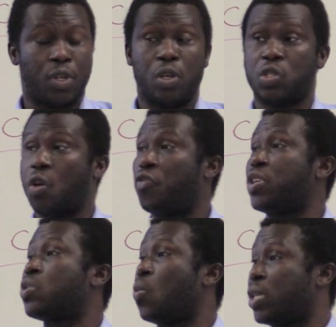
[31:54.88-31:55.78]

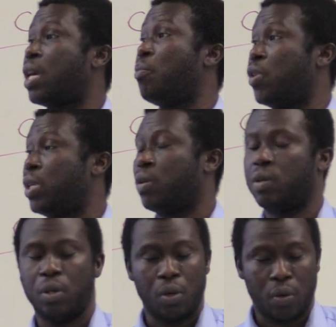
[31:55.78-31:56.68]
surface water model,
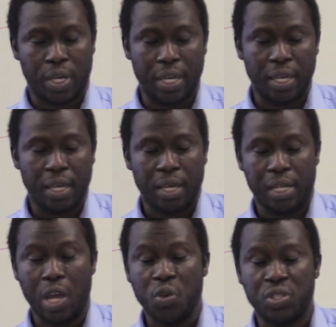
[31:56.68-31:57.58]
okay,
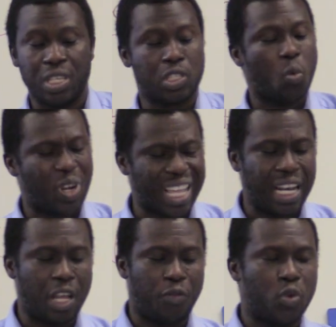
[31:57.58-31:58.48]
that uses water
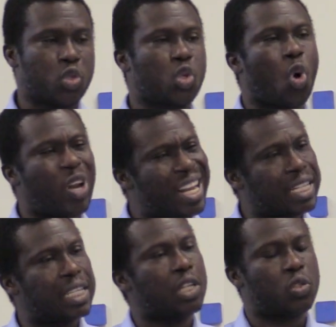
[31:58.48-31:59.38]
levels
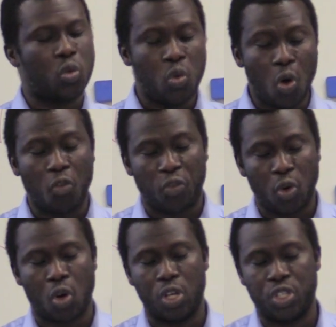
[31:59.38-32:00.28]
connected to low
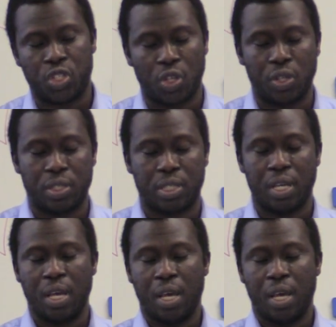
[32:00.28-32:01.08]
flow conditions